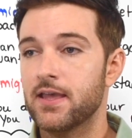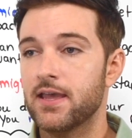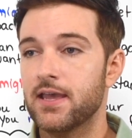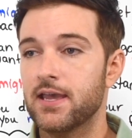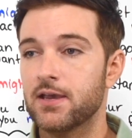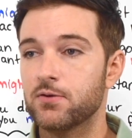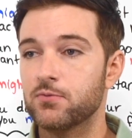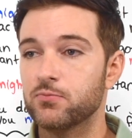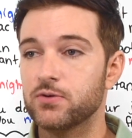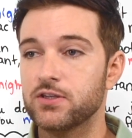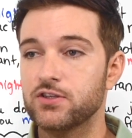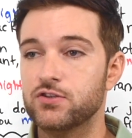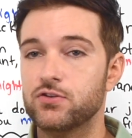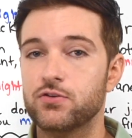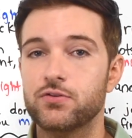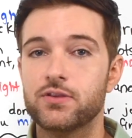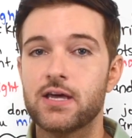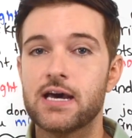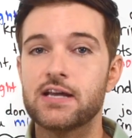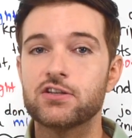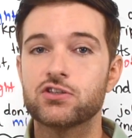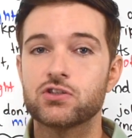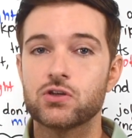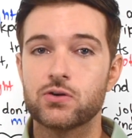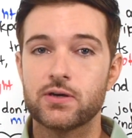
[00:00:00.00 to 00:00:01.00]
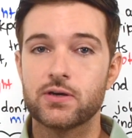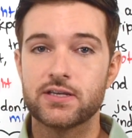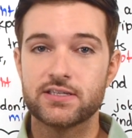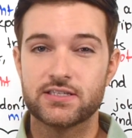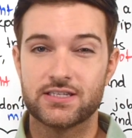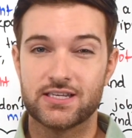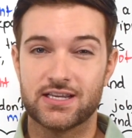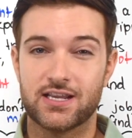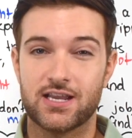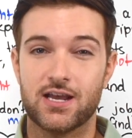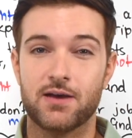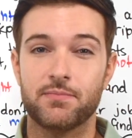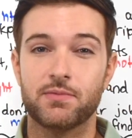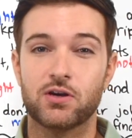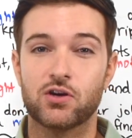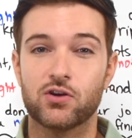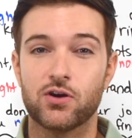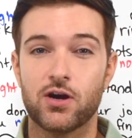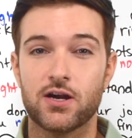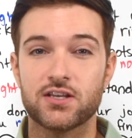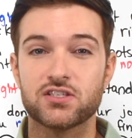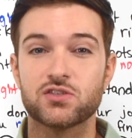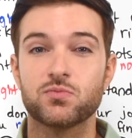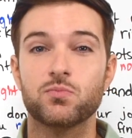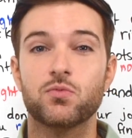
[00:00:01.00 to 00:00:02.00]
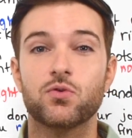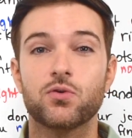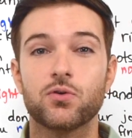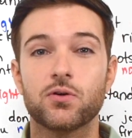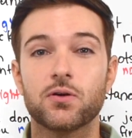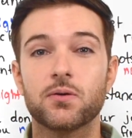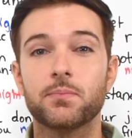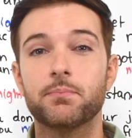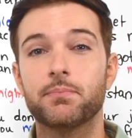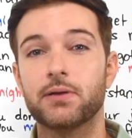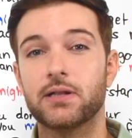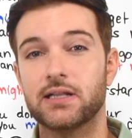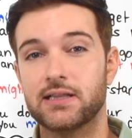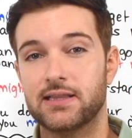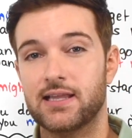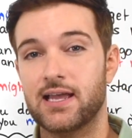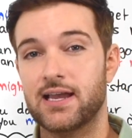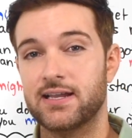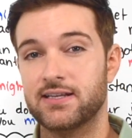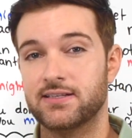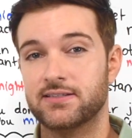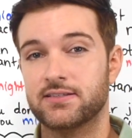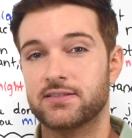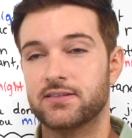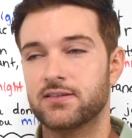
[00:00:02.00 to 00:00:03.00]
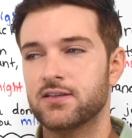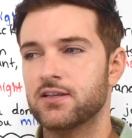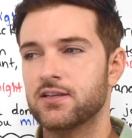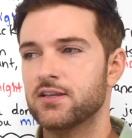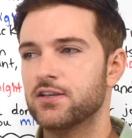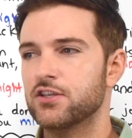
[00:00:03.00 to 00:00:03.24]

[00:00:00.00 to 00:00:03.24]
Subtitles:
And we do that so as to come across more polite.